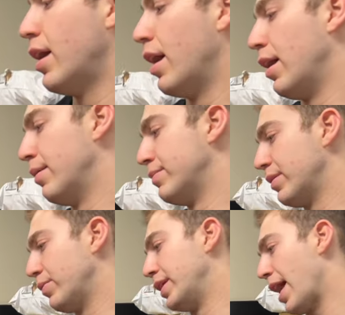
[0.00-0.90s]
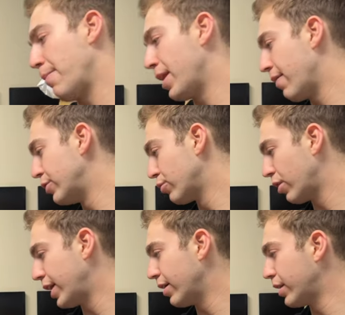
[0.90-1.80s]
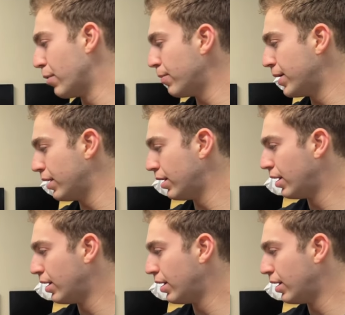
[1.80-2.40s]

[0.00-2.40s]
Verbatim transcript: Um, we happen to have a drawer here at the moment.